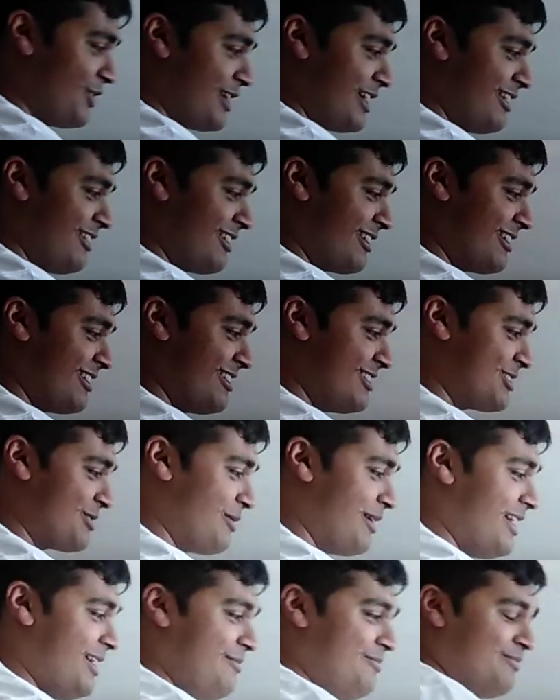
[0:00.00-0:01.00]
looking like a
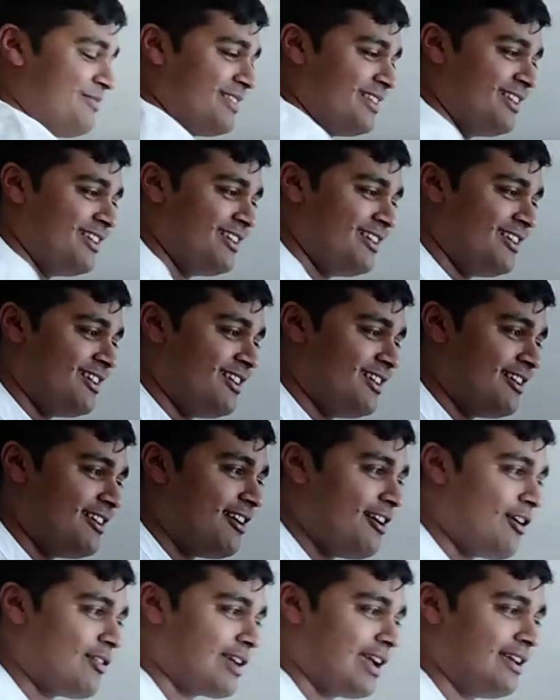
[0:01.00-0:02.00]
square.
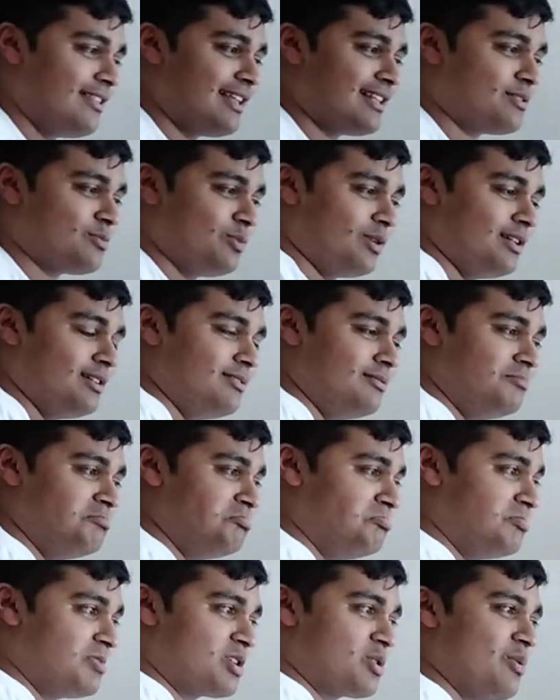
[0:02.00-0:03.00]
Okay, that's one
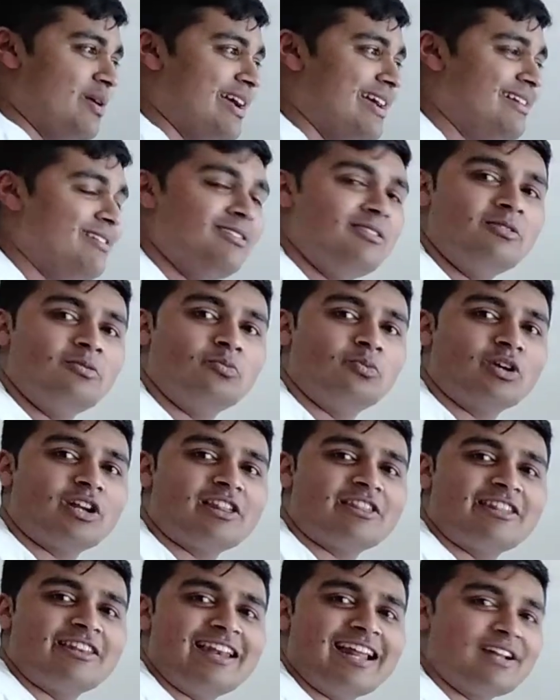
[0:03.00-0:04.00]
square. What
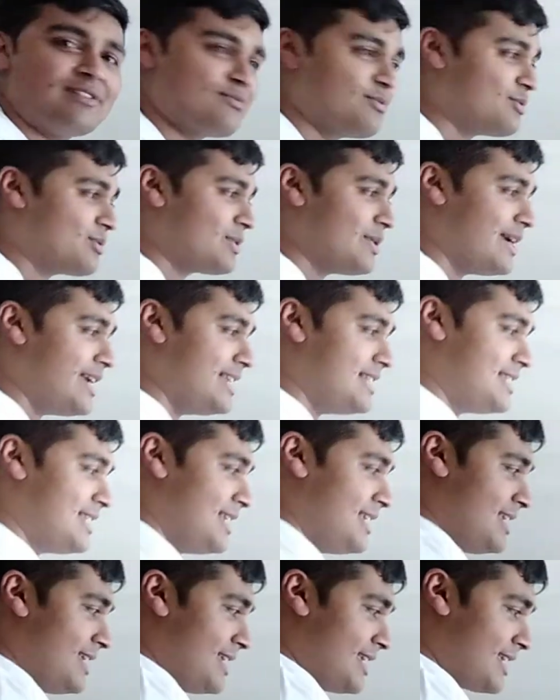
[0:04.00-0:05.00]
other natural squares
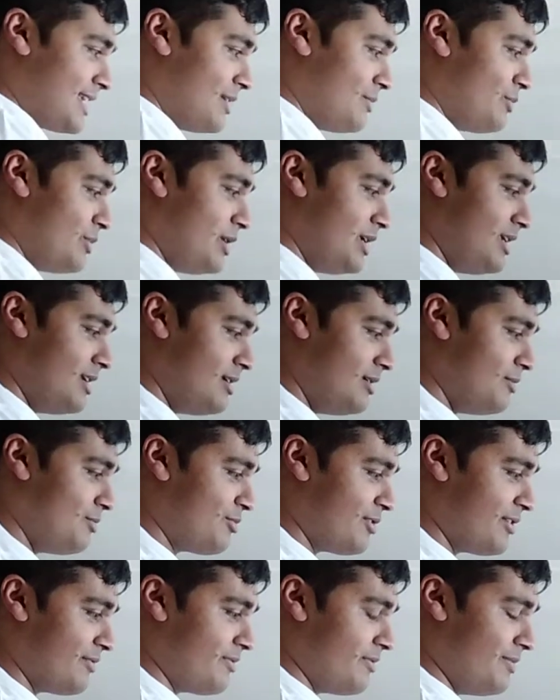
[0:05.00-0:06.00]
can we
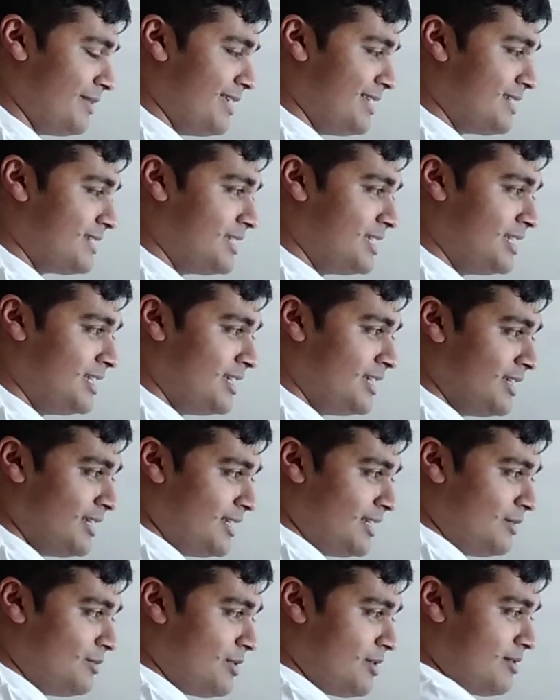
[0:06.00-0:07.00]
bring from this?
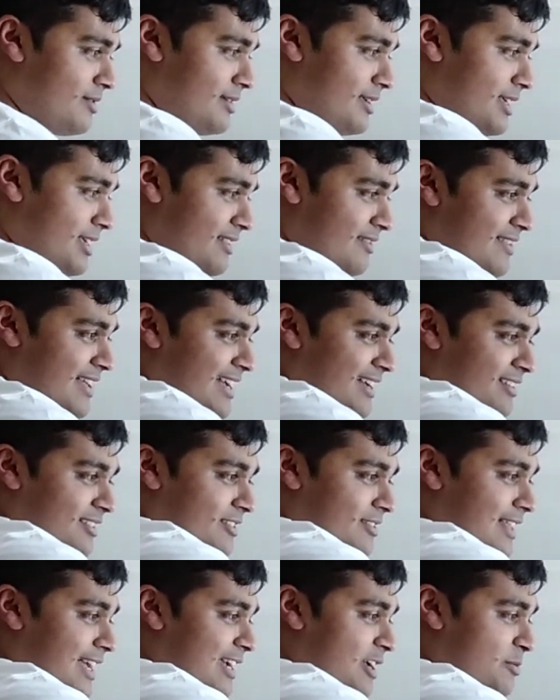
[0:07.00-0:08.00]
Well,
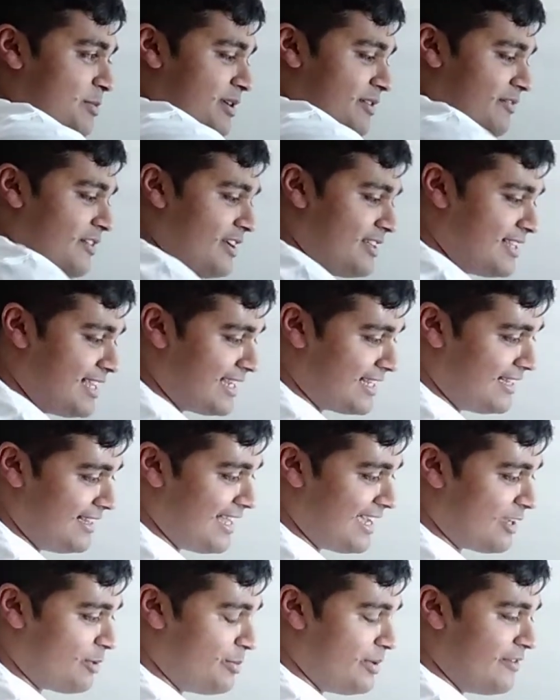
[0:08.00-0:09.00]
that could be a vertex, and
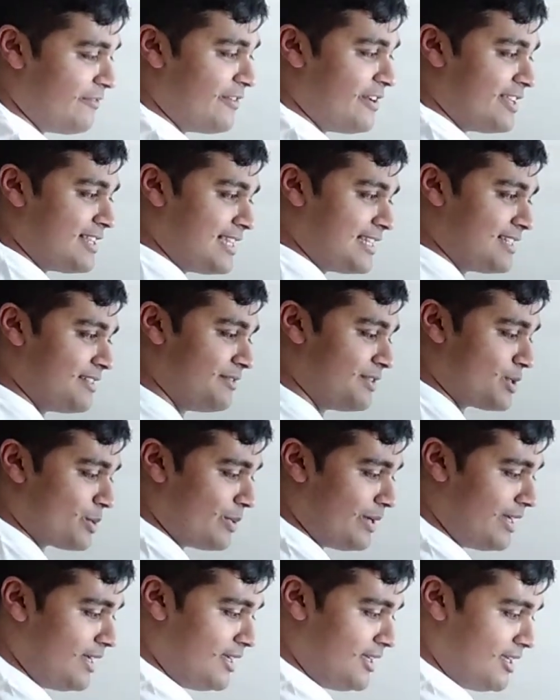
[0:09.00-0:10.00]
that could be a vertex of a
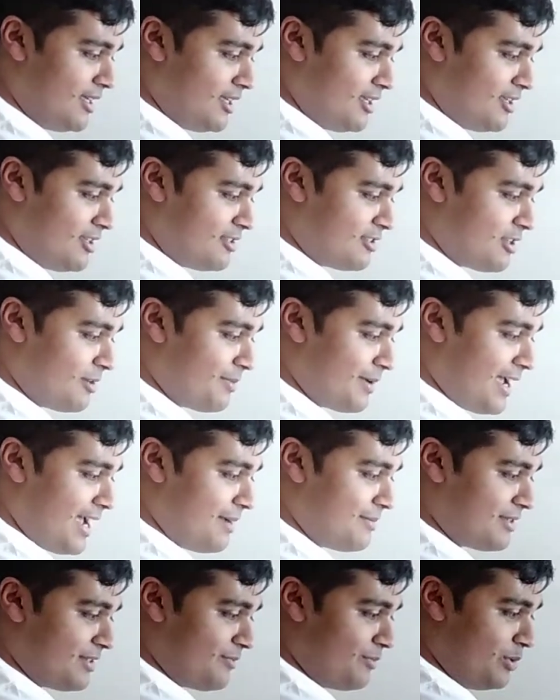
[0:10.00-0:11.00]
square. So
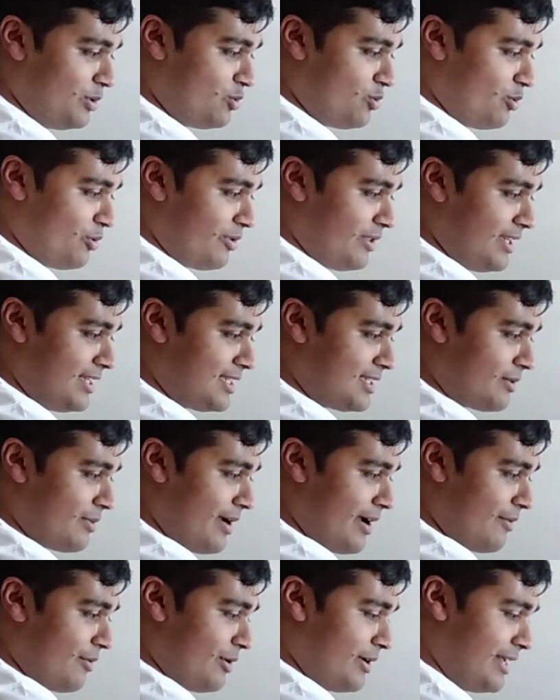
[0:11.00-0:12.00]
perhaps if we draw this
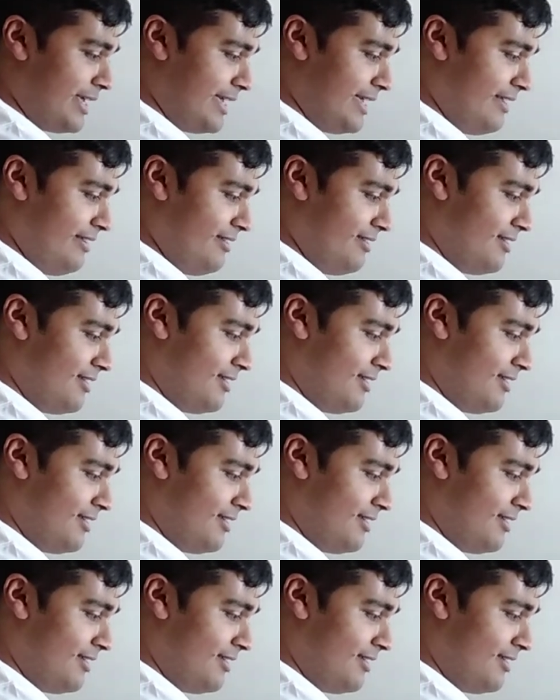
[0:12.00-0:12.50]
square on here,